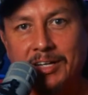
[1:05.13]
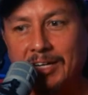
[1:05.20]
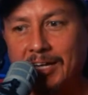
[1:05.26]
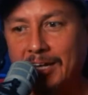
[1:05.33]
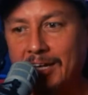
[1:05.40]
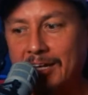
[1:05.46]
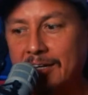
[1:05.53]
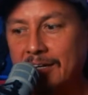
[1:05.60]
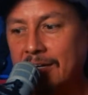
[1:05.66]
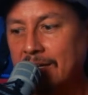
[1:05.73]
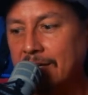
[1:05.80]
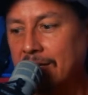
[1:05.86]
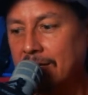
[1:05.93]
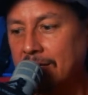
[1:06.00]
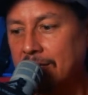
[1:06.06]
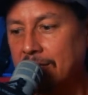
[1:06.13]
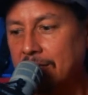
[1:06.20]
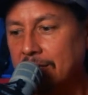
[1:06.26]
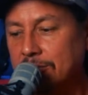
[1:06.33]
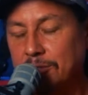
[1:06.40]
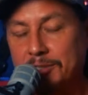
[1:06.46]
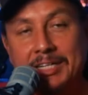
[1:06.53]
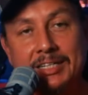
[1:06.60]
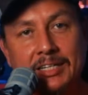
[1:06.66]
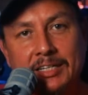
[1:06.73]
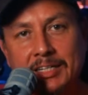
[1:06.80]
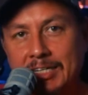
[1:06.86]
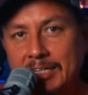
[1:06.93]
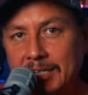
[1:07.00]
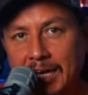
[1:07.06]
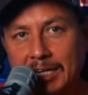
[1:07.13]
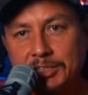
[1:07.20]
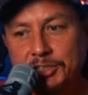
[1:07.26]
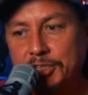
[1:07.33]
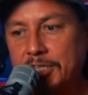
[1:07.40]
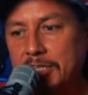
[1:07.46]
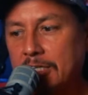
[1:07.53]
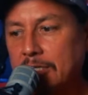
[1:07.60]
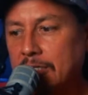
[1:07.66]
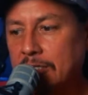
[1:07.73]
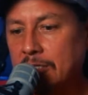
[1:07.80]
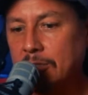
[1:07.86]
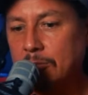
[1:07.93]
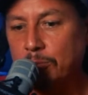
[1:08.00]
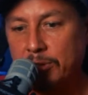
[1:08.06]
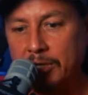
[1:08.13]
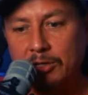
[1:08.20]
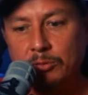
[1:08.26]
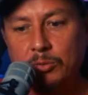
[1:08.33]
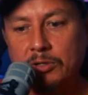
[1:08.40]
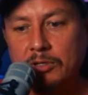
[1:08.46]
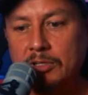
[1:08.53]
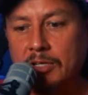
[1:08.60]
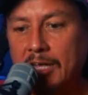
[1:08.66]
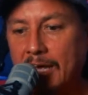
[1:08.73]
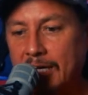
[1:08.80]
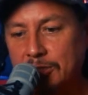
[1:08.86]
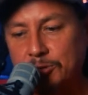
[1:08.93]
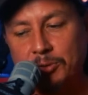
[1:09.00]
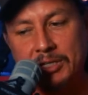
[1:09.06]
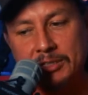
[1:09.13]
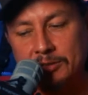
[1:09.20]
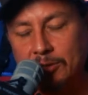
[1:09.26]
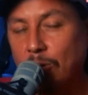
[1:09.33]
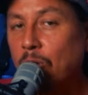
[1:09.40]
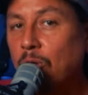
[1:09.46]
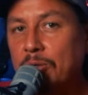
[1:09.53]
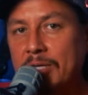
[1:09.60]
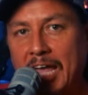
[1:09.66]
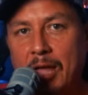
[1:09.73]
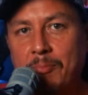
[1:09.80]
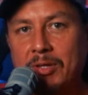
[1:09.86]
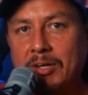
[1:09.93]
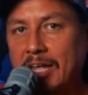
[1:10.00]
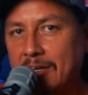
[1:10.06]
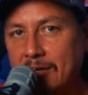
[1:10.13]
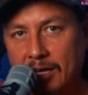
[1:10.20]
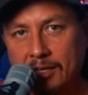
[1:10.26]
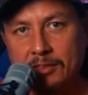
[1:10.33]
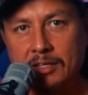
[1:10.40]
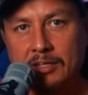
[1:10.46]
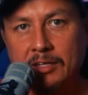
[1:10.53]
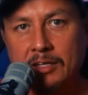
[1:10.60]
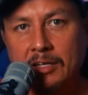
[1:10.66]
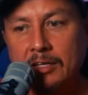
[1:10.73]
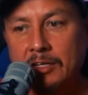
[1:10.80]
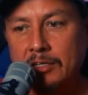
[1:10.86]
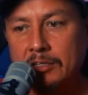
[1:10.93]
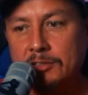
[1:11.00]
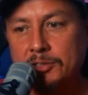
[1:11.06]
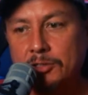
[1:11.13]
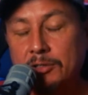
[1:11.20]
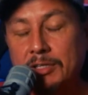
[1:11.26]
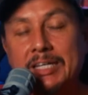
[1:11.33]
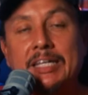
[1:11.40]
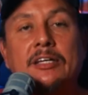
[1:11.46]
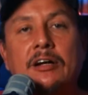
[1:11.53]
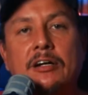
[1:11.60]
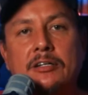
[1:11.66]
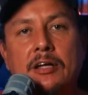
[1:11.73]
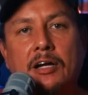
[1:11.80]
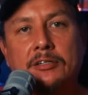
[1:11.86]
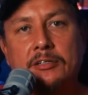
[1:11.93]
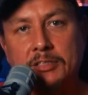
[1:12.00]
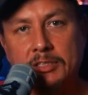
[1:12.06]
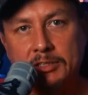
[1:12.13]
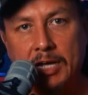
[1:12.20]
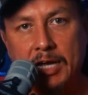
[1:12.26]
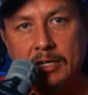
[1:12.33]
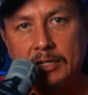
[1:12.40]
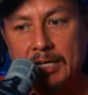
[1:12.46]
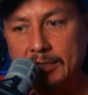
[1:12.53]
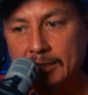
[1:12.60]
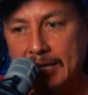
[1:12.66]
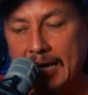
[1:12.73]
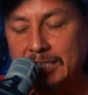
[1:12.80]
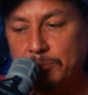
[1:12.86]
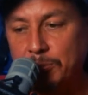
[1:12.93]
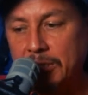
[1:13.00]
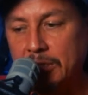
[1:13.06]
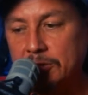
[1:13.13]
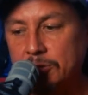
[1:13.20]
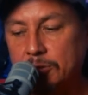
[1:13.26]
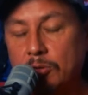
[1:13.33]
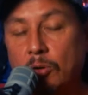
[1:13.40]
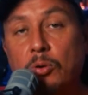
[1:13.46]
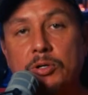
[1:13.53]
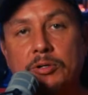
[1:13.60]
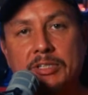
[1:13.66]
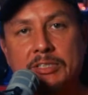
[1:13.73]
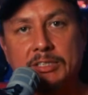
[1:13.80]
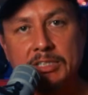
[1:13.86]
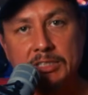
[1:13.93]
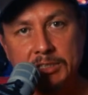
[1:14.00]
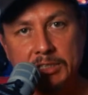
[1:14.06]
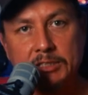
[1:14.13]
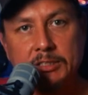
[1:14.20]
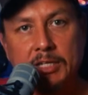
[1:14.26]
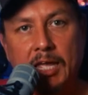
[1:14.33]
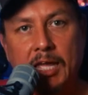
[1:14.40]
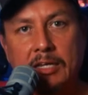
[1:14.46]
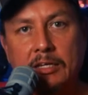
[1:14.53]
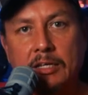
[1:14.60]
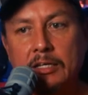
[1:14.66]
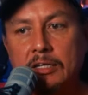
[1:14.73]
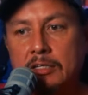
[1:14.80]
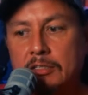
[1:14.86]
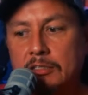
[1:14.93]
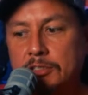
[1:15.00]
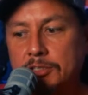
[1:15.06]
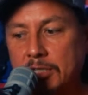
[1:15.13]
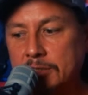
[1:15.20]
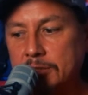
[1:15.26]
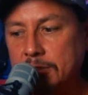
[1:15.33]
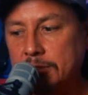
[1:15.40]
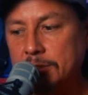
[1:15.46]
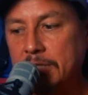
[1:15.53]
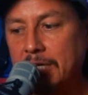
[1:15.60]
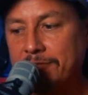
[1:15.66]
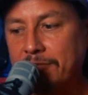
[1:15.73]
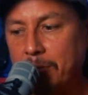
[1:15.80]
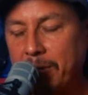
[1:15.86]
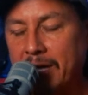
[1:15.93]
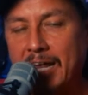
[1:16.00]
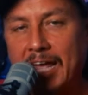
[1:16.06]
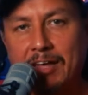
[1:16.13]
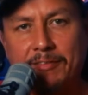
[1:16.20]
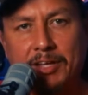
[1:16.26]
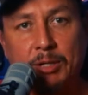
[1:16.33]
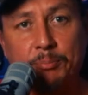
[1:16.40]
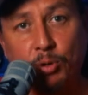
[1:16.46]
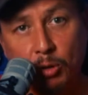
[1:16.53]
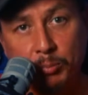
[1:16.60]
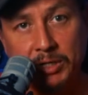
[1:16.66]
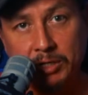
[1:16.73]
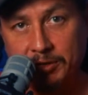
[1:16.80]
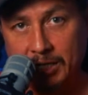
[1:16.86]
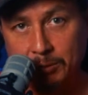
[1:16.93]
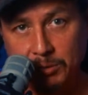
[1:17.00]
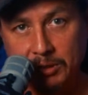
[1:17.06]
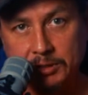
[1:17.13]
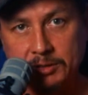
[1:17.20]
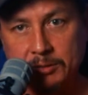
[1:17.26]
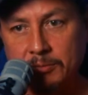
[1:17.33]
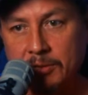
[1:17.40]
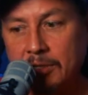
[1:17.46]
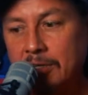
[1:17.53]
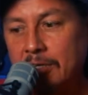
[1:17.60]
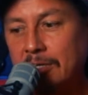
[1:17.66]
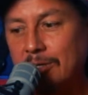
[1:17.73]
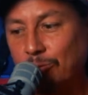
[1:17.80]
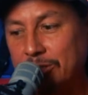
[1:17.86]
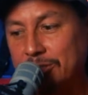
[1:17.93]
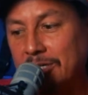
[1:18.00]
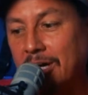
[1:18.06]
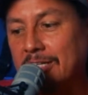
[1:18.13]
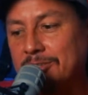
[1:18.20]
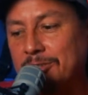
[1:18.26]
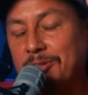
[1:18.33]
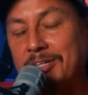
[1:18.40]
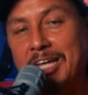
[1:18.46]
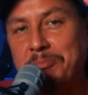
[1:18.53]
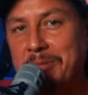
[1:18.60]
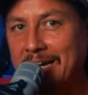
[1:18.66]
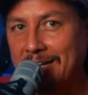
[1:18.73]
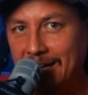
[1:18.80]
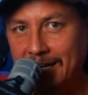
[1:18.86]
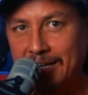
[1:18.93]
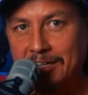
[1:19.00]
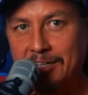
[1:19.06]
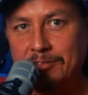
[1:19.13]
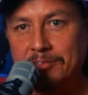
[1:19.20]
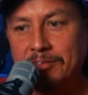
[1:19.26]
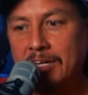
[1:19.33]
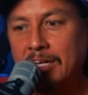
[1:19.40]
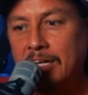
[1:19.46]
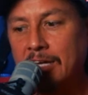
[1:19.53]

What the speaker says: And so they did EKG, blood work, x-rays, the whole gamut, and nothing. So the ER doctor decided at the last minute to order a CT scan just to see if I might have a pulmonary embolism, which also came back negative.